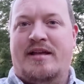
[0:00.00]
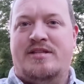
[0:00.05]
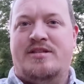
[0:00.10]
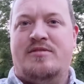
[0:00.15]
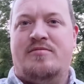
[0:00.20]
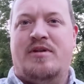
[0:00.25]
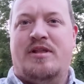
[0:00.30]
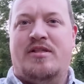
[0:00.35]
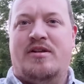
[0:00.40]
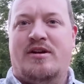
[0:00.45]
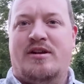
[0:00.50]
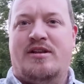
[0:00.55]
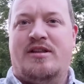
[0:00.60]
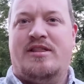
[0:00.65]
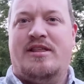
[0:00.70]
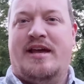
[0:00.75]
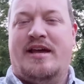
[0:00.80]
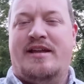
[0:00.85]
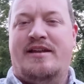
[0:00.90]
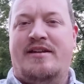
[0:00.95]
And so we
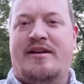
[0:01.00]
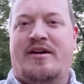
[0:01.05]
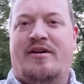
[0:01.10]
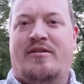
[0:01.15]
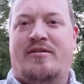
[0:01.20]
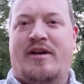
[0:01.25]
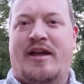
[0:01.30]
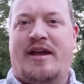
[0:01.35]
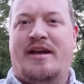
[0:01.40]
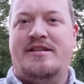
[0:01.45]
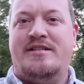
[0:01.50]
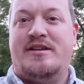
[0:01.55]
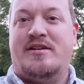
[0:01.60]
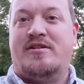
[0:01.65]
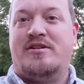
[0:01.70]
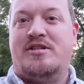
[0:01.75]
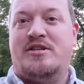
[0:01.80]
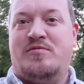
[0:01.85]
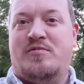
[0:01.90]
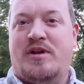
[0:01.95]
looked then, okay, is
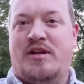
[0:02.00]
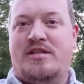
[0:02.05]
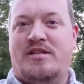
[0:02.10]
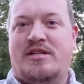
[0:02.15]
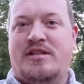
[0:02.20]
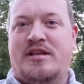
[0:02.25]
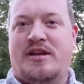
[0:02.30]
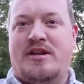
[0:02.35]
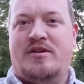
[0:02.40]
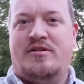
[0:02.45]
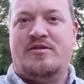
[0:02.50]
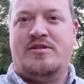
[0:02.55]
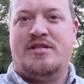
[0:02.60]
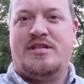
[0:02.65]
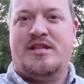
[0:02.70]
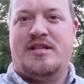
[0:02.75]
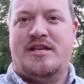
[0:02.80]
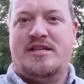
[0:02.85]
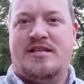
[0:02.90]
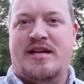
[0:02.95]
there a switch that goes
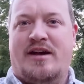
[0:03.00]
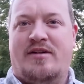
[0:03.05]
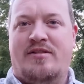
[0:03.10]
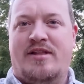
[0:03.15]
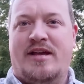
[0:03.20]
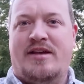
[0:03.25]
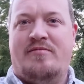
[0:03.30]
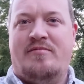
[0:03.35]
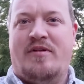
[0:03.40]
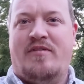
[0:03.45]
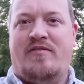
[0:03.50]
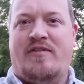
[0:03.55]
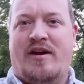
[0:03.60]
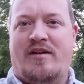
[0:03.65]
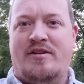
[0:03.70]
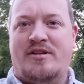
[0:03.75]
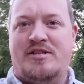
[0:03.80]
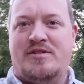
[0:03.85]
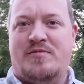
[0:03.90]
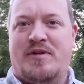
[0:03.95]
to this outlet? We
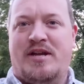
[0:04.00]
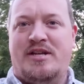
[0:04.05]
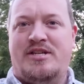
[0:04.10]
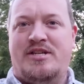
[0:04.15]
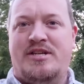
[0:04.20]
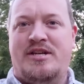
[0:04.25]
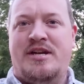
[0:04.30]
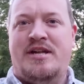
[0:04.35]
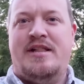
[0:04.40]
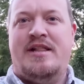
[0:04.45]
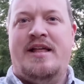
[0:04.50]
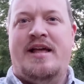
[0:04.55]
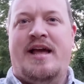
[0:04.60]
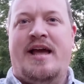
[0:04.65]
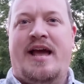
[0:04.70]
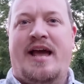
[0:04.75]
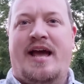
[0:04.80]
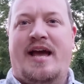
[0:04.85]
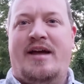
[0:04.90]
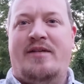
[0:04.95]
found a switch
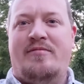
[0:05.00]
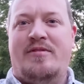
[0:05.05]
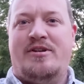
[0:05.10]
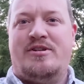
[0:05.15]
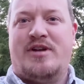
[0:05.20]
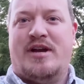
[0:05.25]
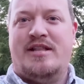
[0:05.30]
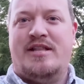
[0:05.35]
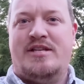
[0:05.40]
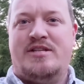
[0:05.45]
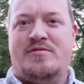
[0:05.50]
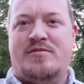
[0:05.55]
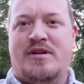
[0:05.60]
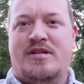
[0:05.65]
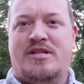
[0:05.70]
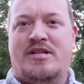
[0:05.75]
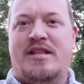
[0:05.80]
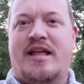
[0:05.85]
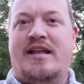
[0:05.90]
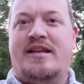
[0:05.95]
and we tried the
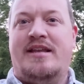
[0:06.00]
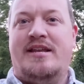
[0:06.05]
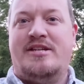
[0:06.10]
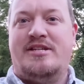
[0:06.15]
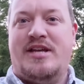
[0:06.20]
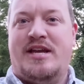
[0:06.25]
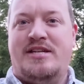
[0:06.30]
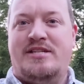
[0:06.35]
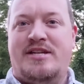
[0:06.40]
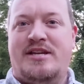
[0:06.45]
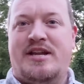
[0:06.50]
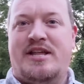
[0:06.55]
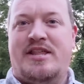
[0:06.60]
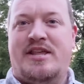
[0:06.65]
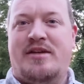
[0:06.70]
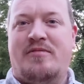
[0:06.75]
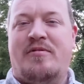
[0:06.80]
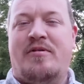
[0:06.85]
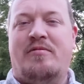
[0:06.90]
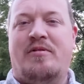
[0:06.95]
switch and that didn't change
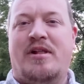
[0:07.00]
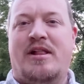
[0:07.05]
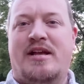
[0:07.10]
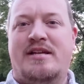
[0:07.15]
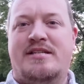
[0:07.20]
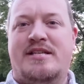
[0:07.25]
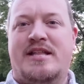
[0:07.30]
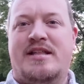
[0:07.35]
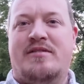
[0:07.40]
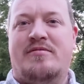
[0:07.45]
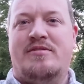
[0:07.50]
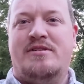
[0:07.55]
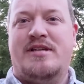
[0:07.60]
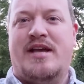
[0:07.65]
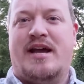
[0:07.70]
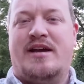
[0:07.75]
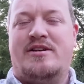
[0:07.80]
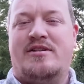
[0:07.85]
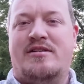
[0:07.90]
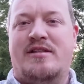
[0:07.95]
anything. We realized that there was
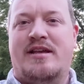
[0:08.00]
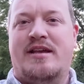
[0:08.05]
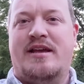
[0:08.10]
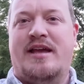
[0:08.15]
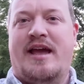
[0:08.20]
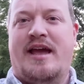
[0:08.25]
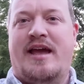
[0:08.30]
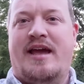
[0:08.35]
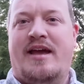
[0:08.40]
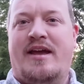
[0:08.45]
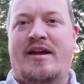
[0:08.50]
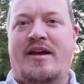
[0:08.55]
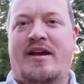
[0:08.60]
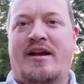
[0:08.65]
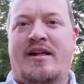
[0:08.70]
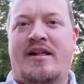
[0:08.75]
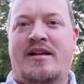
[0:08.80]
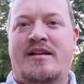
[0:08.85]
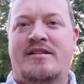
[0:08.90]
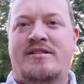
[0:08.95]
actually a
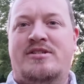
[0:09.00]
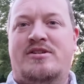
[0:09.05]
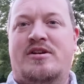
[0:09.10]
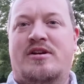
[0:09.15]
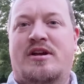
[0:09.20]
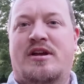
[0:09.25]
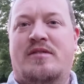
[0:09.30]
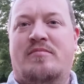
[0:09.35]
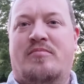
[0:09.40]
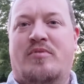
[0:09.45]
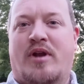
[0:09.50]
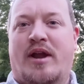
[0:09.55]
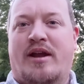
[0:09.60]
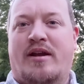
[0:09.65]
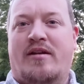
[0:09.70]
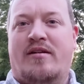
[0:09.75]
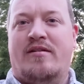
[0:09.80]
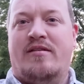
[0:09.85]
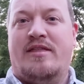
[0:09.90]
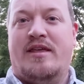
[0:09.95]
circuit
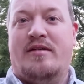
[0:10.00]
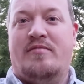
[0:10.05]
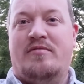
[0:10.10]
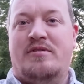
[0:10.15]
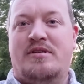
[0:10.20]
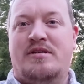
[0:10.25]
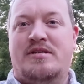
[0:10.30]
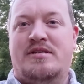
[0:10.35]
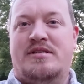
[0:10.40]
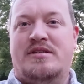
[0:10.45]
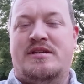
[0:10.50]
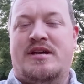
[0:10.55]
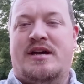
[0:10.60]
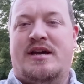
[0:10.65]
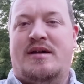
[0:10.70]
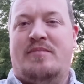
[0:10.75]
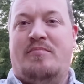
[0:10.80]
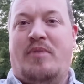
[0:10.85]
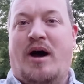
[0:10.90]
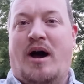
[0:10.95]
breaker that was
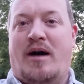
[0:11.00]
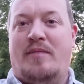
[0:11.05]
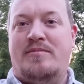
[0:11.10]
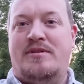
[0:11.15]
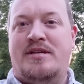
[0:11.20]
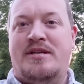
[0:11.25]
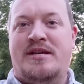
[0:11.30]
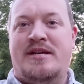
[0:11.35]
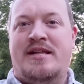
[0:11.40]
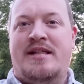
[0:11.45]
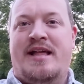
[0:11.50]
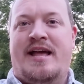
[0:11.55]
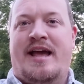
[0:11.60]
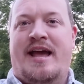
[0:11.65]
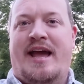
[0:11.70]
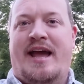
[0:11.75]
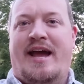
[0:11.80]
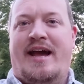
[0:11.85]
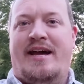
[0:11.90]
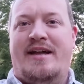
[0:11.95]
popped.
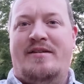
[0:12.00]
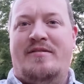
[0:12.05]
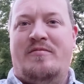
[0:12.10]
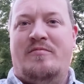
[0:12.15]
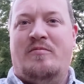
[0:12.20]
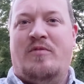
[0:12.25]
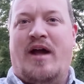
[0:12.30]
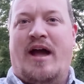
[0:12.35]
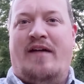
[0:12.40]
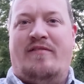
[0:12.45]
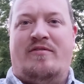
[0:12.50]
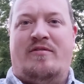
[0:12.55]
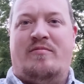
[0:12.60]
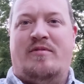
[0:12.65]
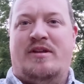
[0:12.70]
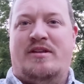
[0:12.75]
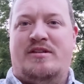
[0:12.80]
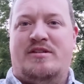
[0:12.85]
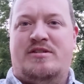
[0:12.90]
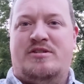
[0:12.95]
And after
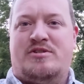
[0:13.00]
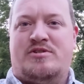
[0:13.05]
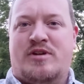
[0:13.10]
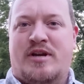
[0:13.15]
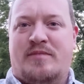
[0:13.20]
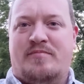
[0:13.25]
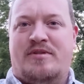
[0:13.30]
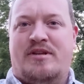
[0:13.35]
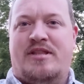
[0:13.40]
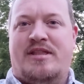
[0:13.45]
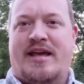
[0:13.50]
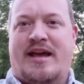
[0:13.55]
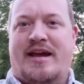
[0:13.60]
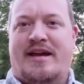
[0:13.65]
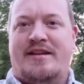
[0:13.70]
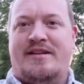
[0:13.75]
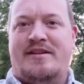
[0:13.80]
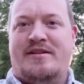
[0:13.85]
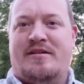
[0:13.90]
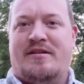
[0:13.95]
we tripped
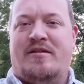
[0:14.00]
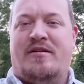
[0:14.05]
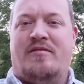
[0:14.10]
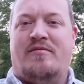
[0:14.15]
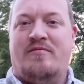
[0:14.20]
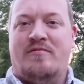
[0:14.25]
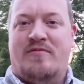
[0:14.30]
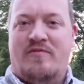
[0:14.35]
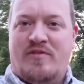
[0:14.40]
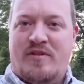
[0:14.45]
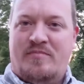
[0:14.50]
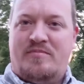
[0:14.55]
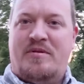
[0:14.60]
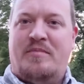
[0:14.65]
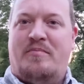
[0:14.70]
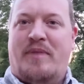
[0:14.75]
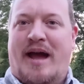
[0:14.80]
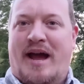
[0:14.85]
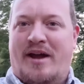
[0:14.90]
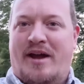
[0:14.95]
that or flipped
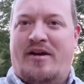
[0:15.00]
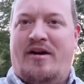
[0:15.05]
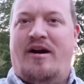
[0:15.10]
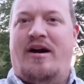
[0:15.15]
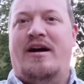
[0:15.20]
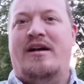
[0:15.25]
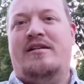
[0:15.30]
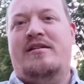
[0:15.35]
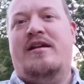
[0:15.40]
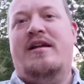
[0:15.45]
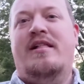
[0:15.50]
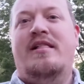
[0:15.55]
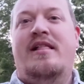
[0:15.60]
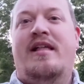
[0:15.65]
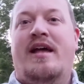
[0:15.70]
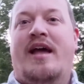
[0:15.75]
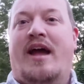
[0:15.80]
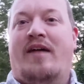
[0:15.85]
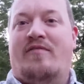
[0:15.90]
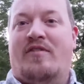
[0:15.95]
it back on,
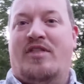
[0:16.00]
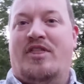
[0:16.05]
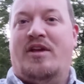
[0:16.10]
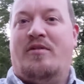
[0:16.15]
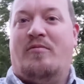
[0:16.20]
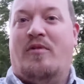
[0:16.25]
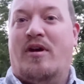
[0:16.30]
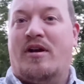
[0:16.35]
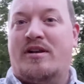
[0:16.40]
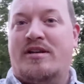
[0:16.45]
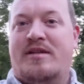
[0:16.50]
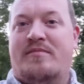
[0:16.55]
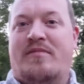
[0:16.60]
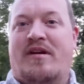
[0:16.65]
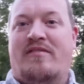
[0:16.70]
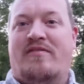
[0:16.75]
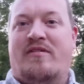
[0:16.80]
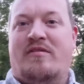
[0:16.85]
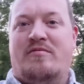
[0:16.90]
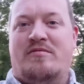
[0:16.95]
everything worked and
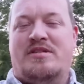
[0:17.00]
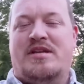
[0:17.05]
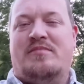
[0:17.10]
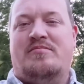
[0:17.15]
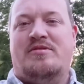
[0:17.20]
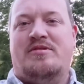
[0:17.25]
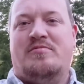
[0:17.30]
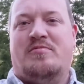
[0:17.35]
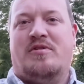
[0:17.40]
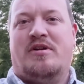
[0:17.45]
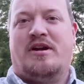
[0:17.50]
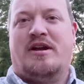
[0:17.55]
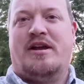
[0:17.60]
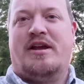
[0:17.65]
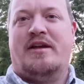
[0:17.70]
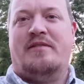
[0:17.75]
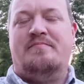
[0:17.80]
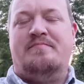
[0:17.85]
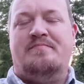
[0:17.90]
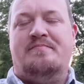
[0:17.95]
my phone was able to work
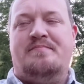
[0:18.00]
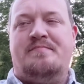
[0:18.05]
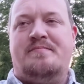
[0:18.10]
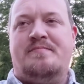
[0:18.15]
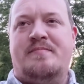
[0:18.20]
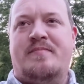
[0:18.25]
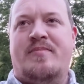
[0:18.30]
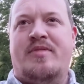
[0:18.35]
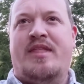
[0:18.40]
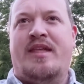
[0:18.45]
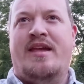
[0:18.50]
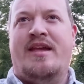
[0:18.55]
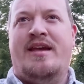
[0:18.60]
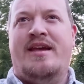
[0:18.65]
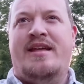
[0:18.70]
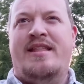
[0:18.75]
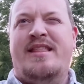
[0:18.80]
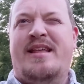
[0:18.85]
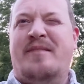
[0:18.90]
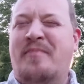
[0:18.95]
again.
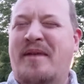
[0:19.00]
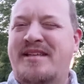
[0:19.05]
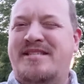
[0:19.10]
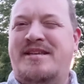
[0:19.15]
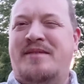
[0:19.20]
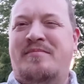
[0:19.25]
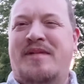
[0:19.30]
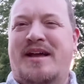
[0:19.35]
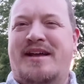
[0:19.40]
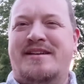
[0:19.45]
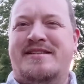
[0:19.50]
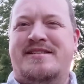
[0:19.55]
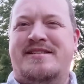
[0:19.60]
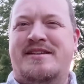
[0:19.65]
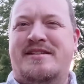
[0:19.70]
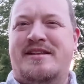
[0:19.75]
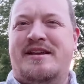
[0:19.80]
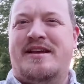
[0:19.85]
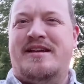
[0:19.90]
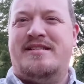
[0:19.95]
That may seem like a
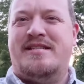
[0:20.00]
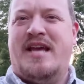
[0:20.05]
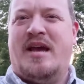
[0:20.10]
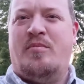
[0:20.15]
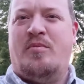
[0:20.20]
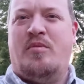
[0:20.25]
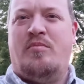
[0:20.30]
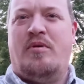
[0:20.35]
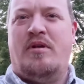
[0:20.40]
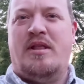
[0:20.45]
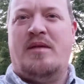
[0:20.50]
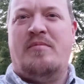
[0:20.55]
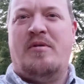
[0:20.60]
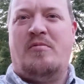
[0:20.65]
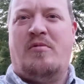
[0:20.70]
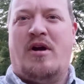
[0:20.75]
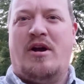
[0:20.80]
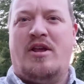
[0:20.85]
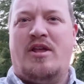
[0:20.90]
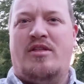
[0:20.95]
silly example, but let me
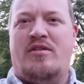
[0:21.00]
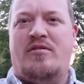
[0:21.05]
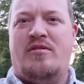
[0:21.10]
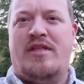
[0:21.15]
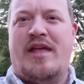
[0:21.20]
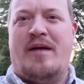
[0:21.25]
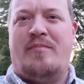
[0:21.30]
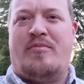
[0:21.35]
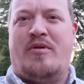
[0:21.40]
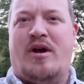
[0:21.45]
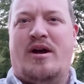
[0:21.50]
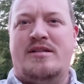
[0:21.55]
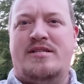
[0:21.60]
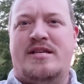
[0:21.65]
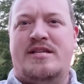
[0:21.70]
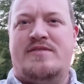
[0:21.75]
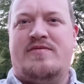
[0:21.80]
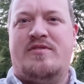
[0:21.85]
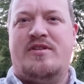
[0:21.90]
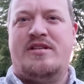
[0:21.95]
walk you through that
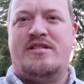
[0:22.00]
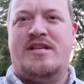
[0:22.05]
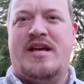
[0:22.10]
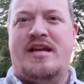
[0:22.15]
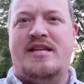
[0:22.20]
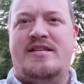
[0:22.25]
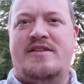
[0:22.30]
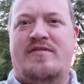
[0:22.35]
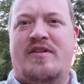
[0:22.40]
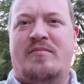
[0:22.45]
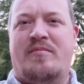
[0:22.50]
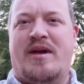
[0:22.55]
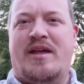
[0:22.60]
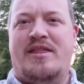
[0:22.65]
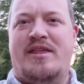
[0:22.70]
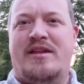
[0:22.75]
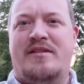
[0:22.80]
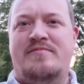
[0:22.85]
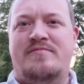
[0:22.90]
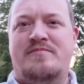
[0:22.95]
process for the scientific
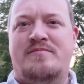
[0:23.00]
method.